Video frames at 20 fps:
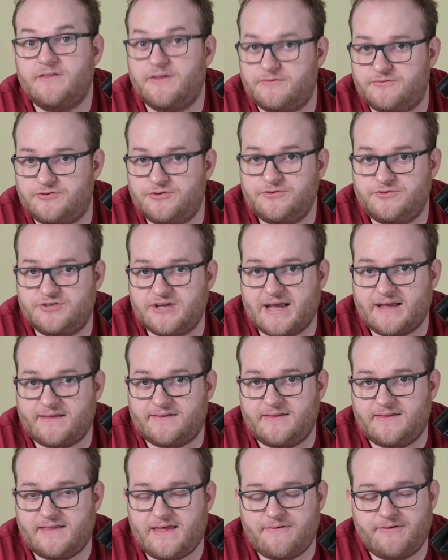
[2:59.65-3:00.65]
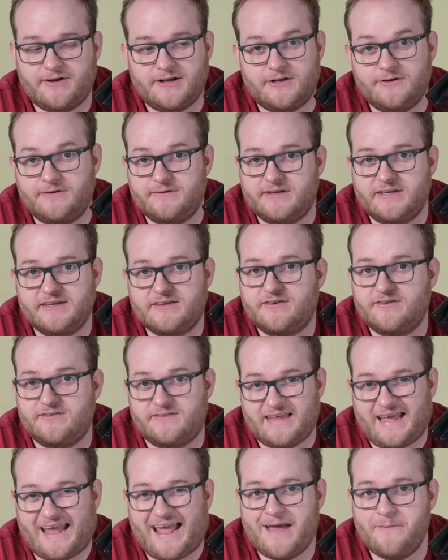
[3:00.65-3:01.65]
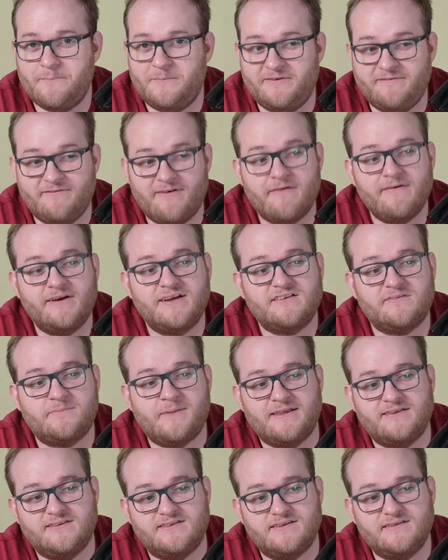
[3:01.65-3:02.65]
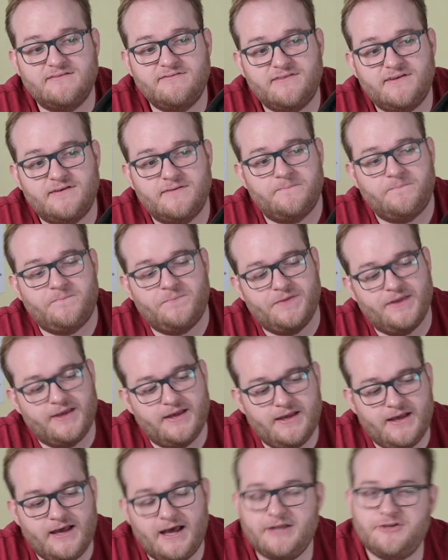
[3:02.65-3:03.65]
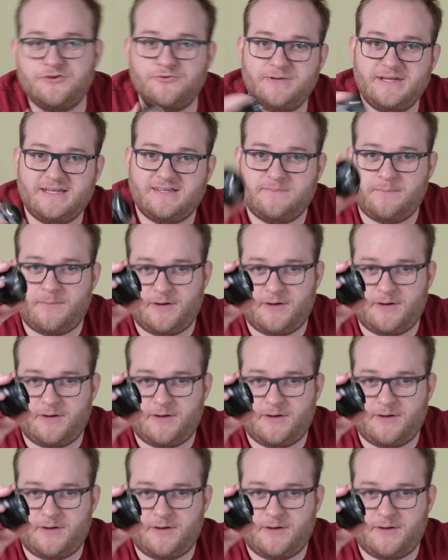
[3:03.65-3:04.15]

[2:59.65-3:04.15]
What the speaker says: though do check that they're included because they can be very expensive. And you will need to